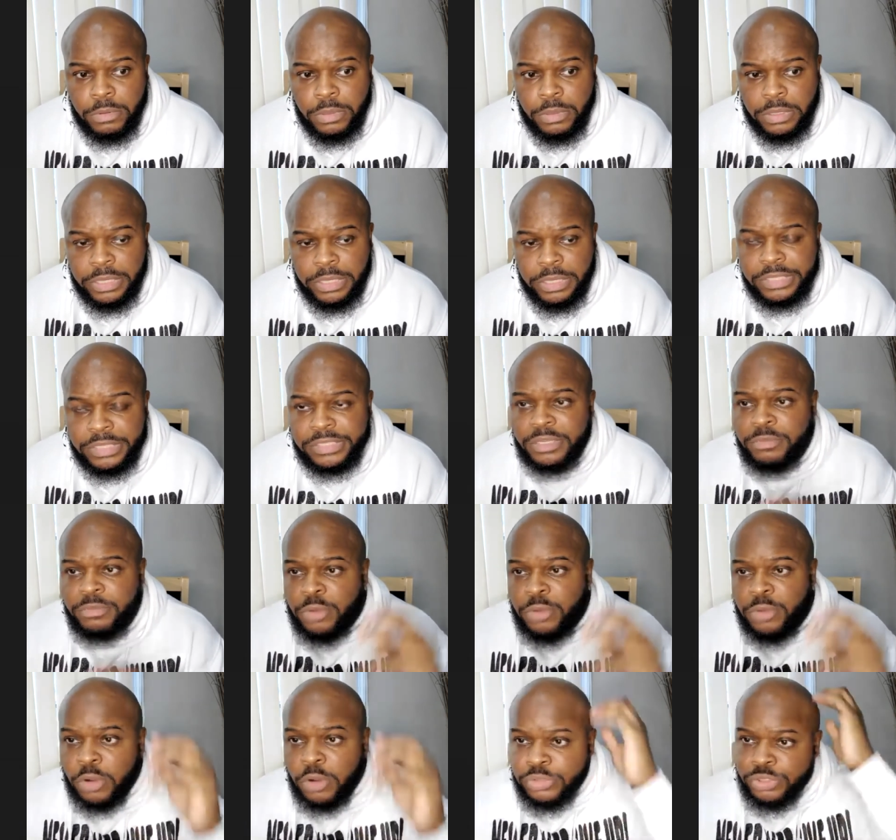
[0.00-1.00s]
It's an
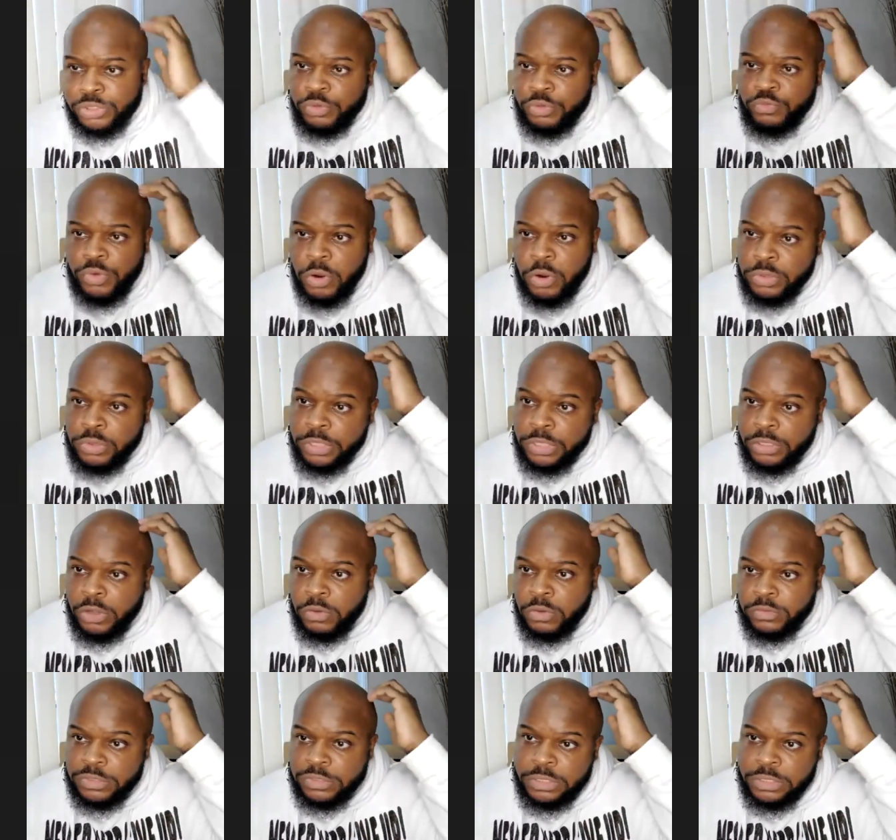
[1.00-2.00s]
emotional roller
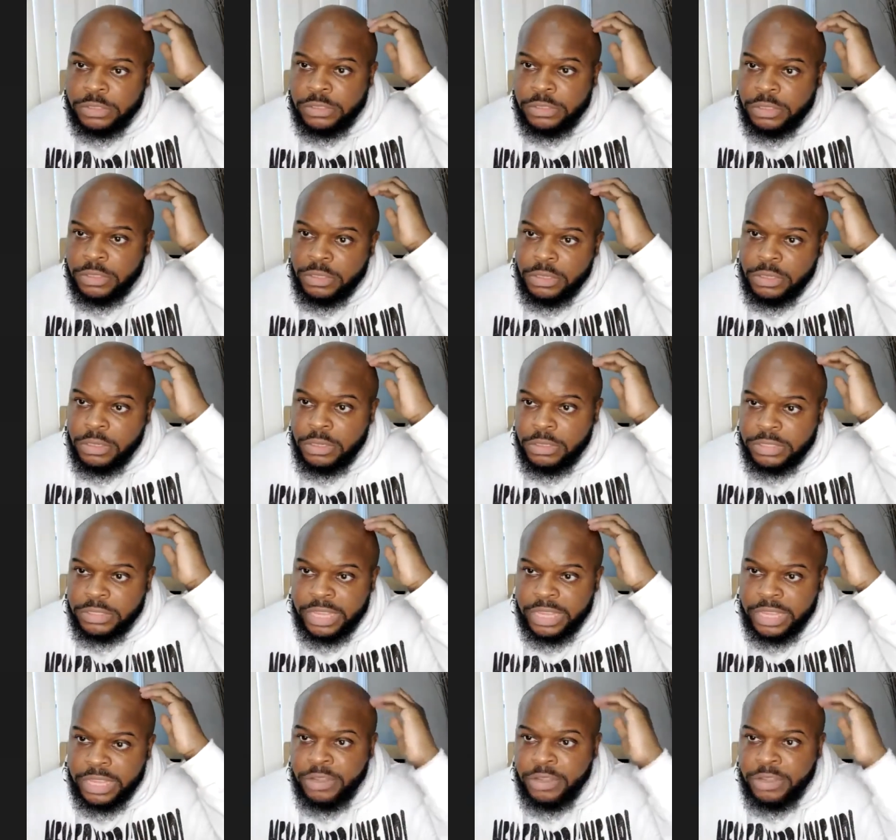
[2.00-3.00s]
coaster
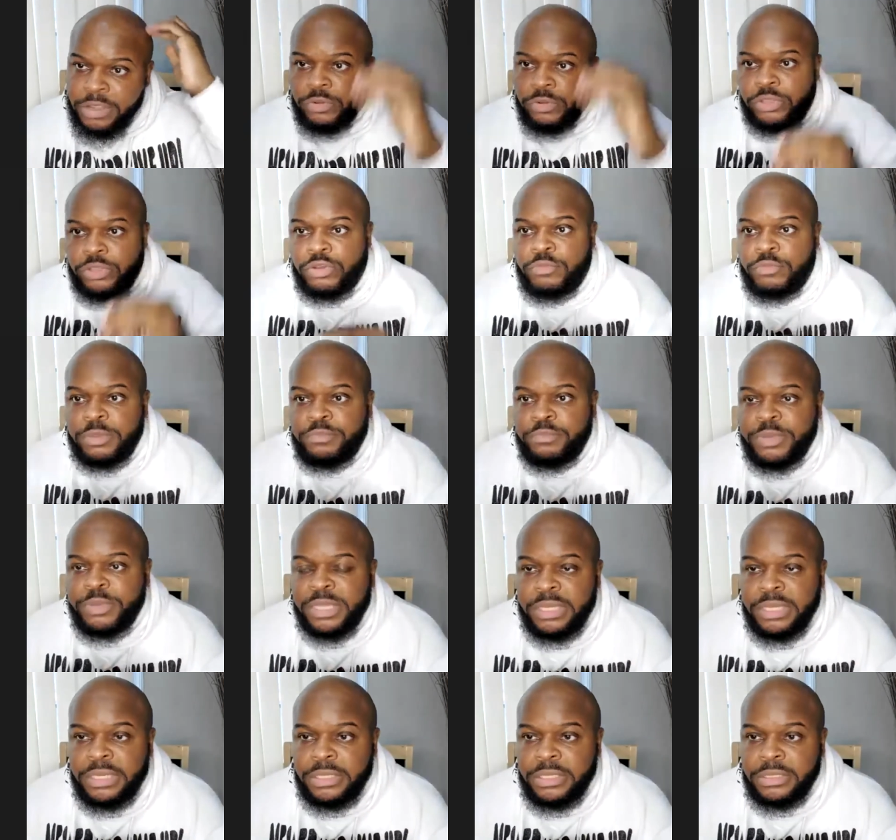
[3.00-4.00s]
that no human
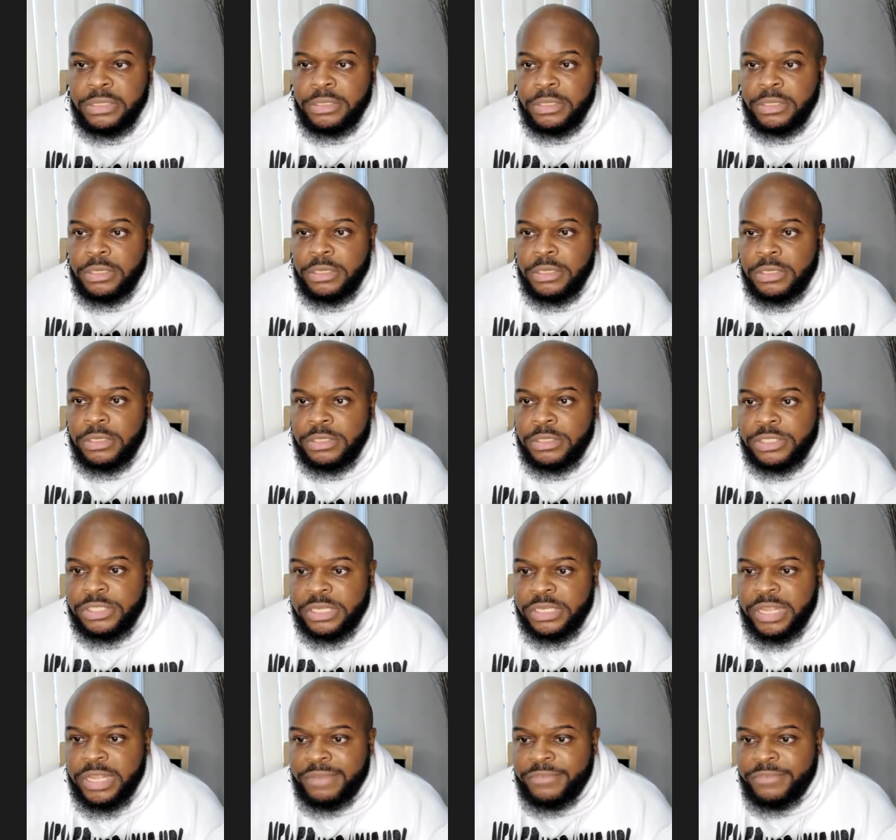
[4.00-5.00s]
being
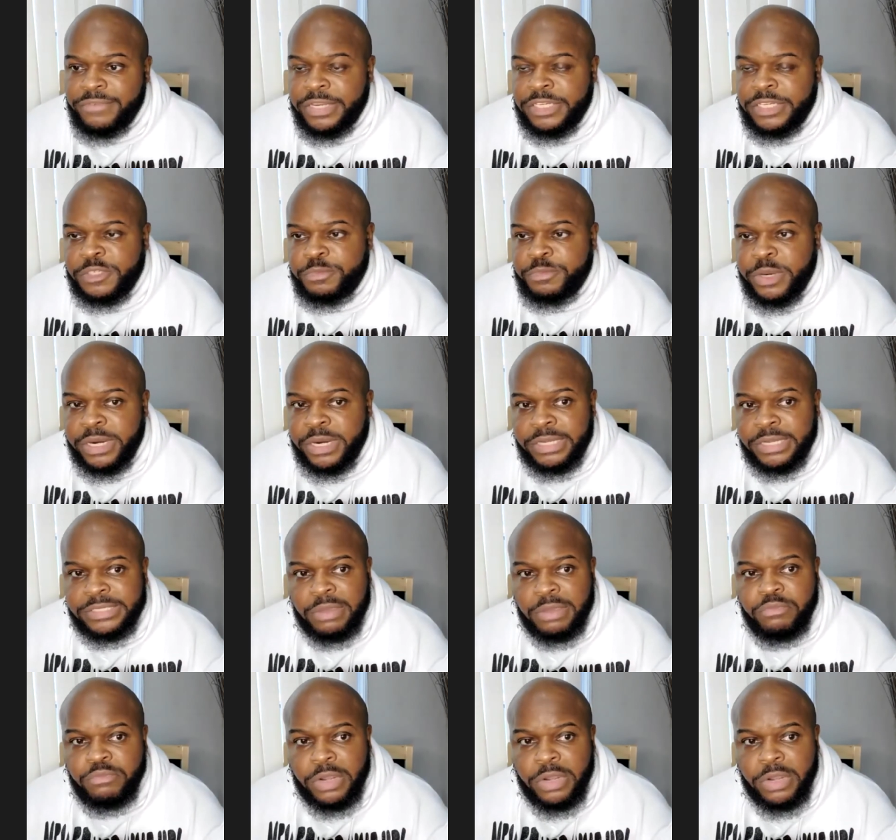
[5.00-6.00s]
should ever experience.
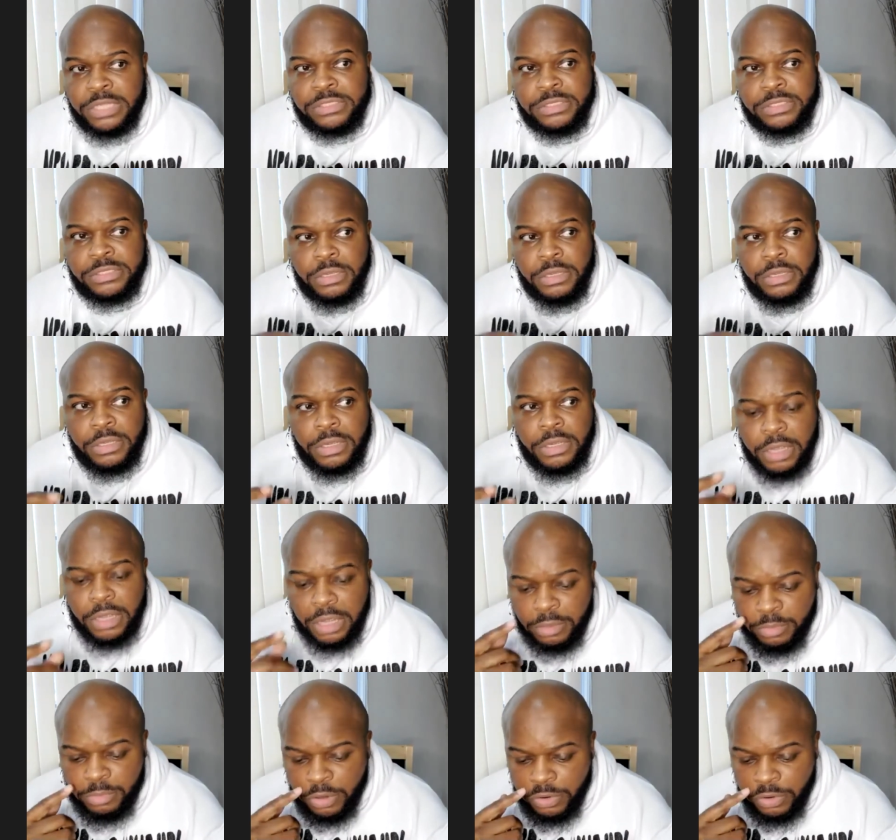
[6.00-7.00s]
I once
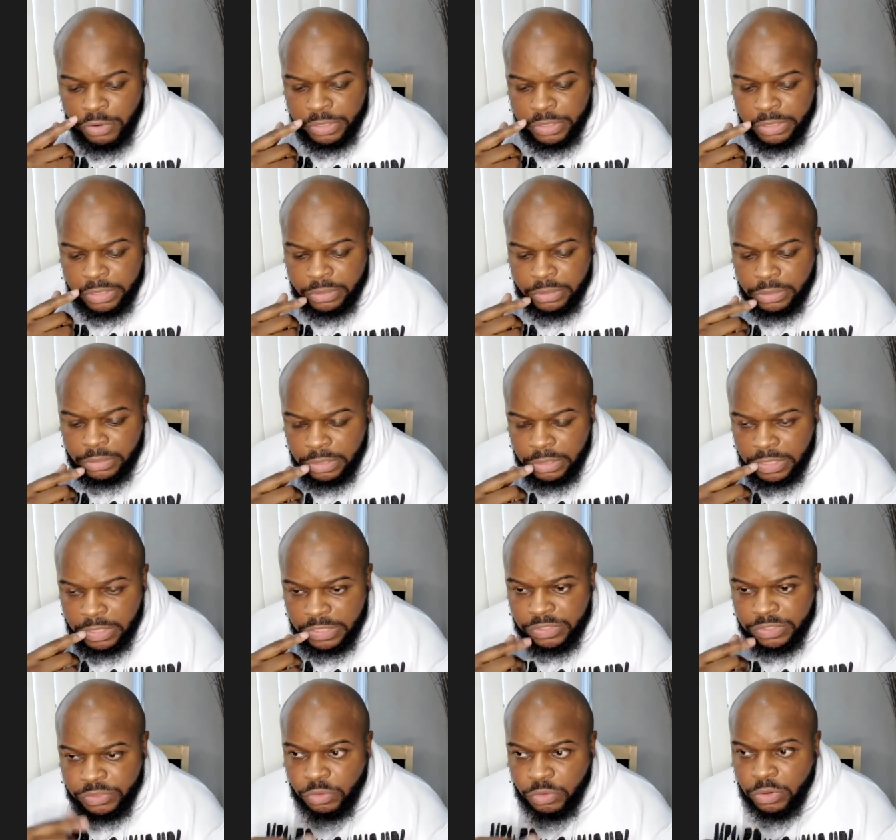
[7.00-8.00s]
um, heard a
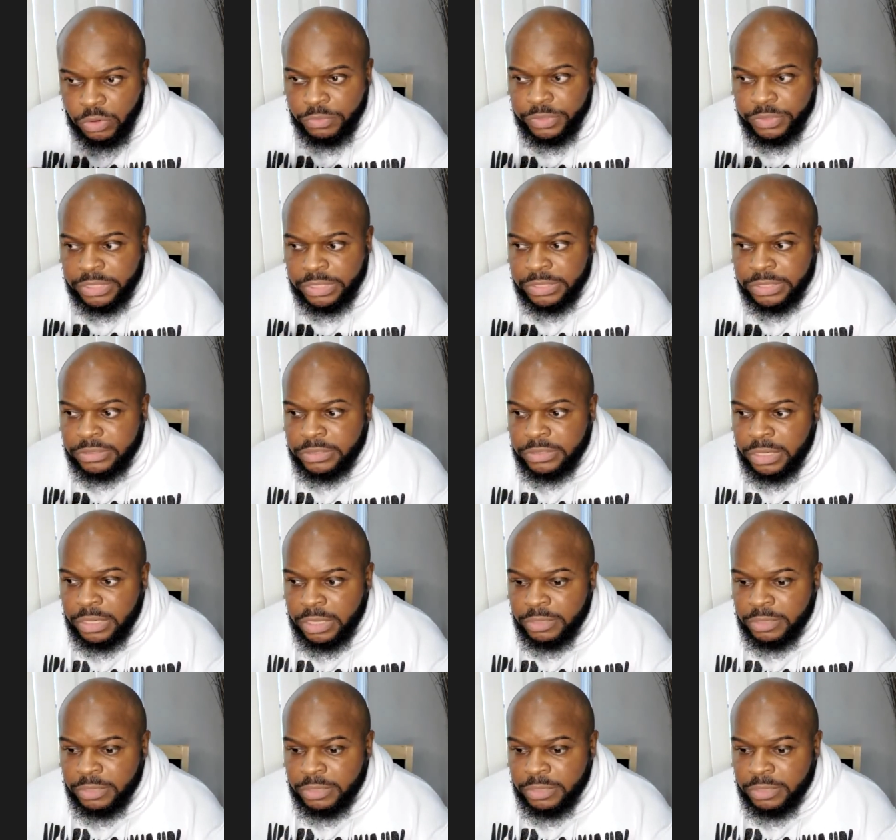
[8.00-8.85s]
historian um,